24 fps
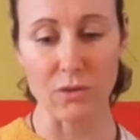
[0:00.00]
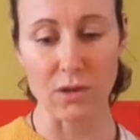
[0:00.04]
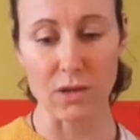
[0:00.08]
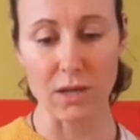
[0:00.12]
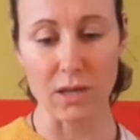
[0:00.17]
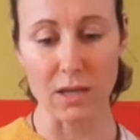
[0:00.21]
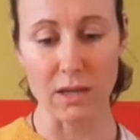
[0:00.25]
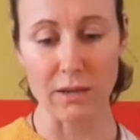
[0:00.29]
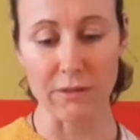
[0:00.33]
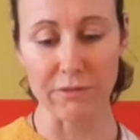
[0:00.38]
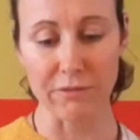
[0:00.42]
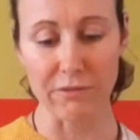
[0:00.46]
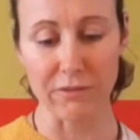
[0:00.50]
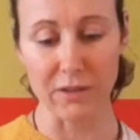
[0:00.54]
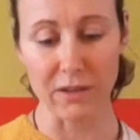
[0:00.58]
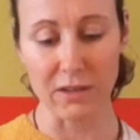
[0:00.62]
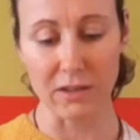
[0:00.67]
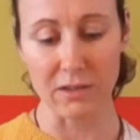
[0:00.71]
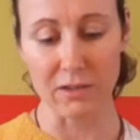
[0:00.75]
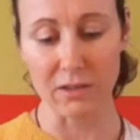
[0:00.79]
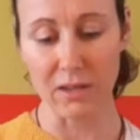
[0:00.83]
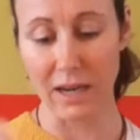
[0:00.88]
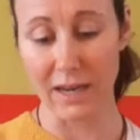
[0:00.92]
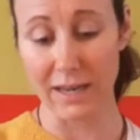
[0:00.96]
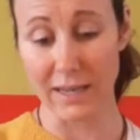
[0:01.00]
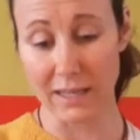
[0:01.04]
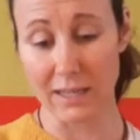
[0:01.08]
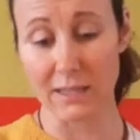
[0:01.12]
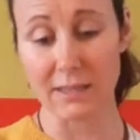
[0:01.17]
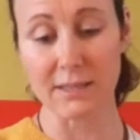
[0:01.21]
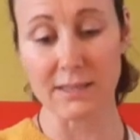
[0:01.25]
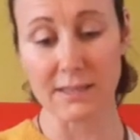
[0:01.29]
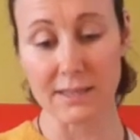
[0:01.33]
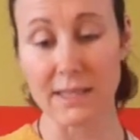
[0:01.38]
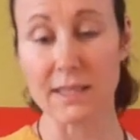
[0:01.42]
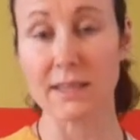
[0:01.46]
if I can
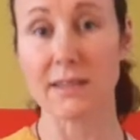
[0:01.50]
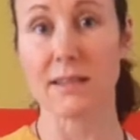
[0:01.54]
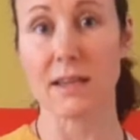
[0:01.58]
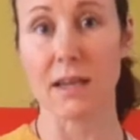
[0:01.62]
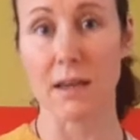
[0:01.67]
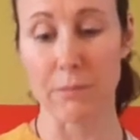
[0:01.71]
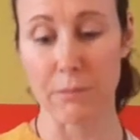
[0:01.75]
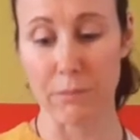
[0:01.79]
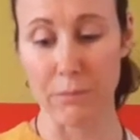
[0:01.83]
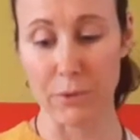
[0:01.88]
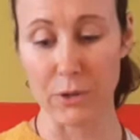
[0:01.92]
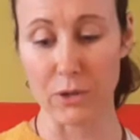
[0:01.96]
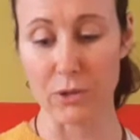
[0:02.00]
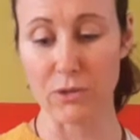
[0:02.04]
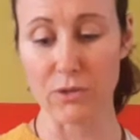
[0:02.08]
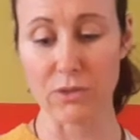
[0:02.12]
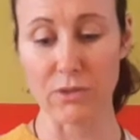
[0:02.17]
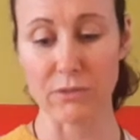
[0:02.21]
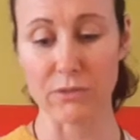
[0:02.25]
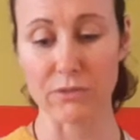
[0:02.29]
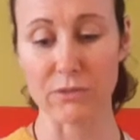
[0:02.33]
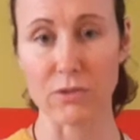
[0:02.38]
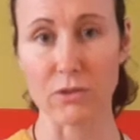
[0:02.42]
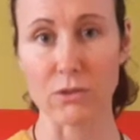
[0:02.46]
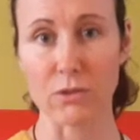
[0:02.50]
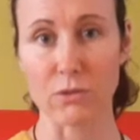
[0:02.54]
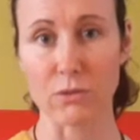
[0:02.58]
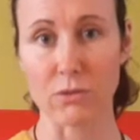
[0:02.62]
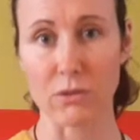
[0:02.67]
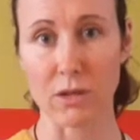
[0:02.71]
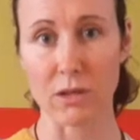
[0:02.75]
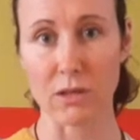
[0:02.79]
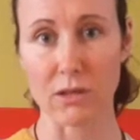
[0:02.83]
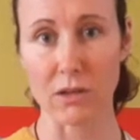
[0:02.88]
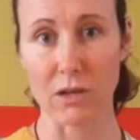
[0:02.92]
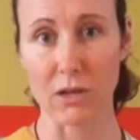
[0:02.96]
see that both of you
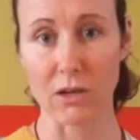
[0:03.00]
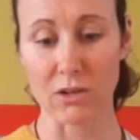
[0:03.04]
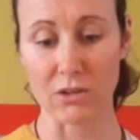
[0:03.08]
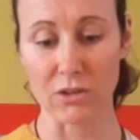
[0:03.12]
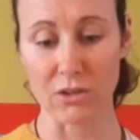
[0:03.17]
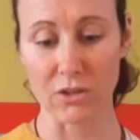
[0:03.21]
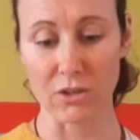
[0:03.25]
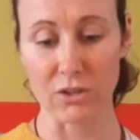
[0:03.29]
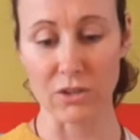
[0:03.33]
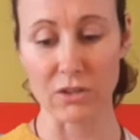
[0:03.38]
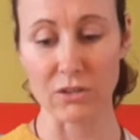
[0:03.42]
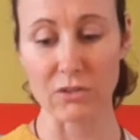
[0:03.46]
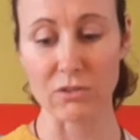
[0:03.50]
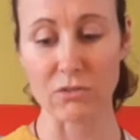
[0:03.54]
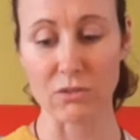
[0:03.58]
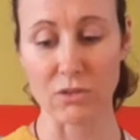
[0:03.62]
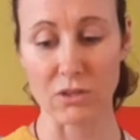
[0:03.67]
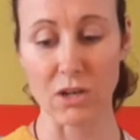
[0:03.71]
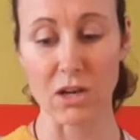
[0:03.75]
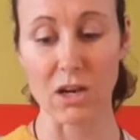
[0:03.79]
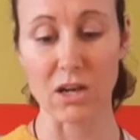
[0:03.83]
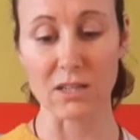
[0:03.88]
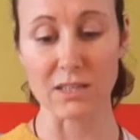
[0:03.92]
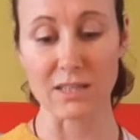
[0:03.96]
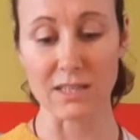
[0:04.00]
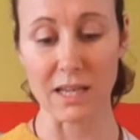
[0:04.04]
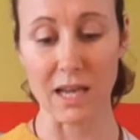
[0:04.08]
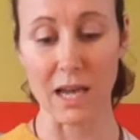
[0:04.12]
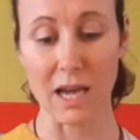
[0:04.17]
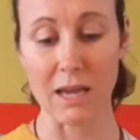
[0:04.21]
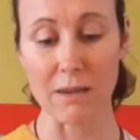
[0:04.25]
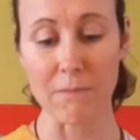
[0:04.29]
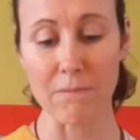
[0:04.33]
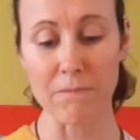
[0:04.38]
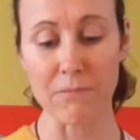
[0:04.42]
are going through a hard time,